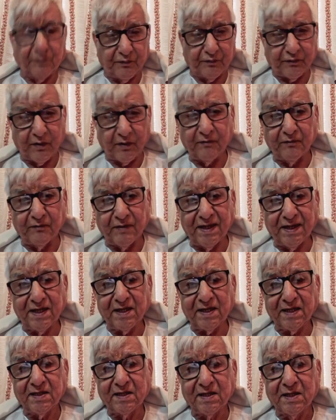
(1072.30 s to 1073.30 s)
from
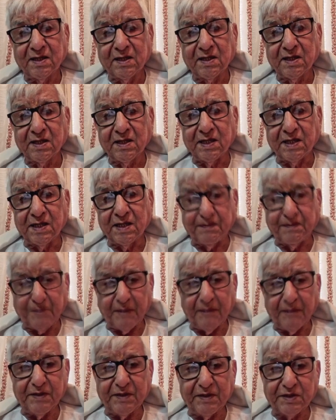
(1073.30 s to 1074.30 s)
where he
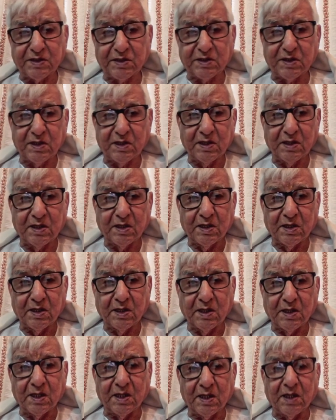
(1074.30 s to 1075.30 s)
published
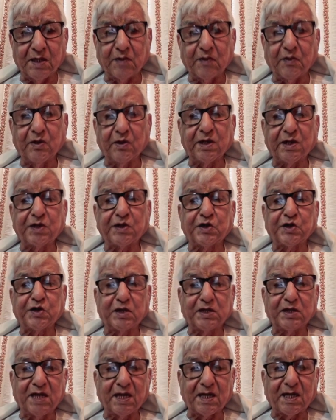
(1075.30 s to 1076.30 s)
a
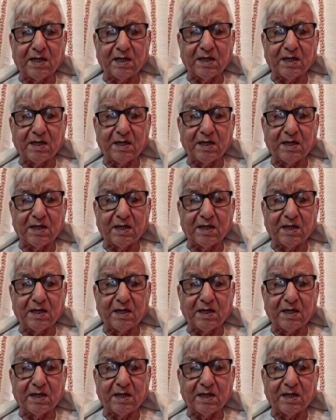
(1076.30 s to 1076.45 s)
Gorakshatak,